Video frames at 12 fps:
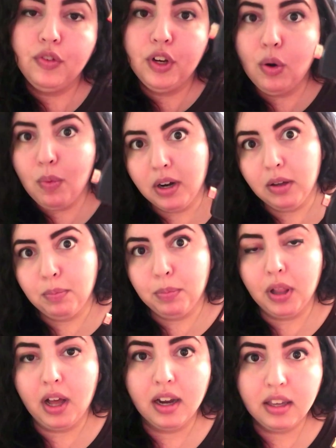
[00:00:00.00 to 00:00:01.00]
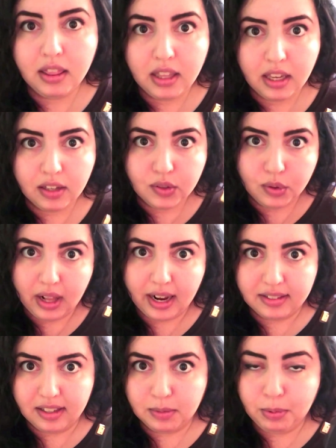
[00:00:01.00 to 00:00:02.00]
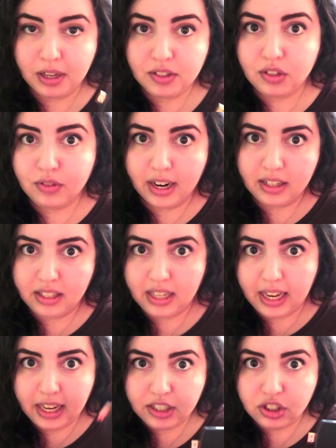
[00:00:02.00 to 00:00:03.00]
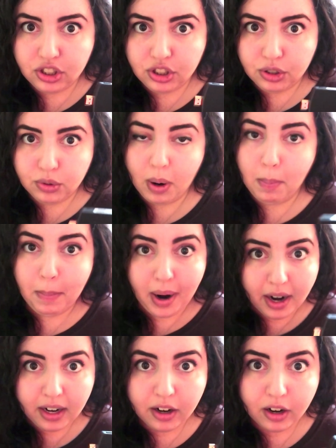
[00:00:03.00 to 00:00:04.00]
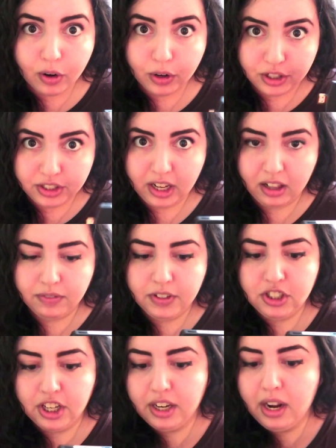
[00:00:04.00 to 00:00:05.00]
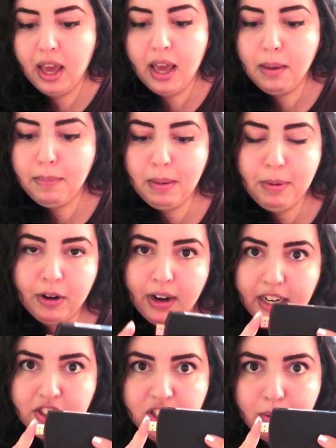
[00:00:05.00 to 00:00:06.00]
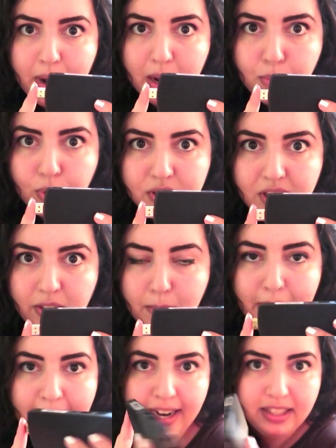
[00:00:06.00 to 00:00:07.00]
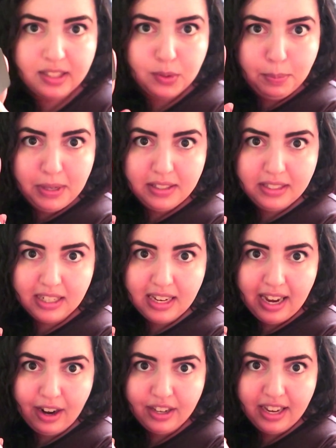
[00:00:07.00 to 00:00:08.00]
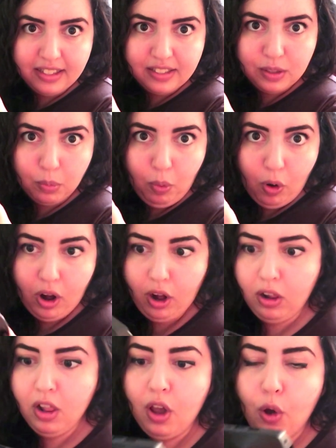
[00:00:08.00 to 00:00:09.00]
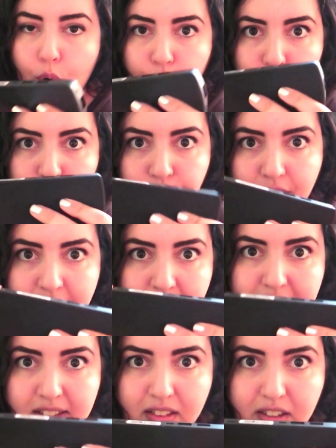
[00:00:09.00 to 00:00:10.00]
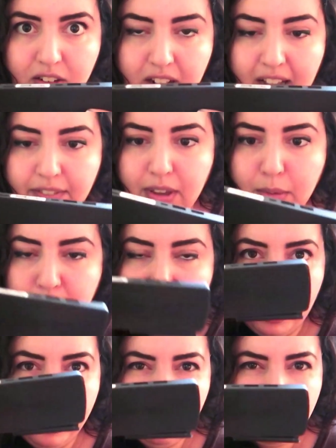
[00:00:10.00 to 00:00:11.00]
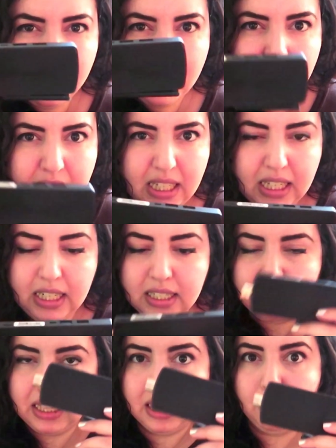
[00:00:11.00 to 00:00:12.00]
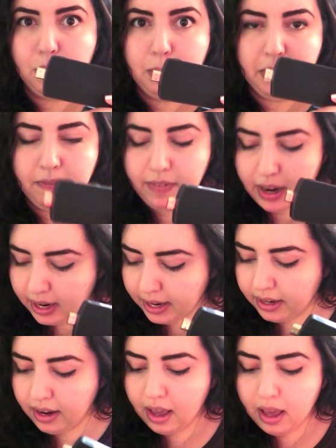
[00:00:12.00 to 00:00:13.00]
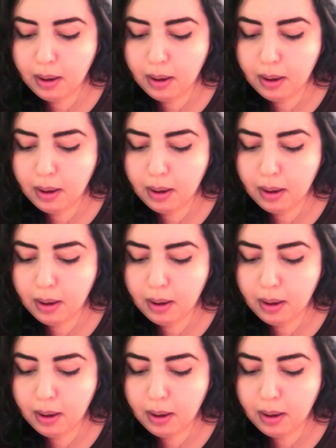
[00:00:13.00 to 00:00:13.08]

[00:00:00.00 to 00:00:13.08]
if you don't want to plug the Azulle Access Plus directly into a monitor or your television, maybe your HDMI port's on the back and this would be sticking out against the wall, or you're afraid that it's a little heavy, which I don't really think it is. I think it would be fine.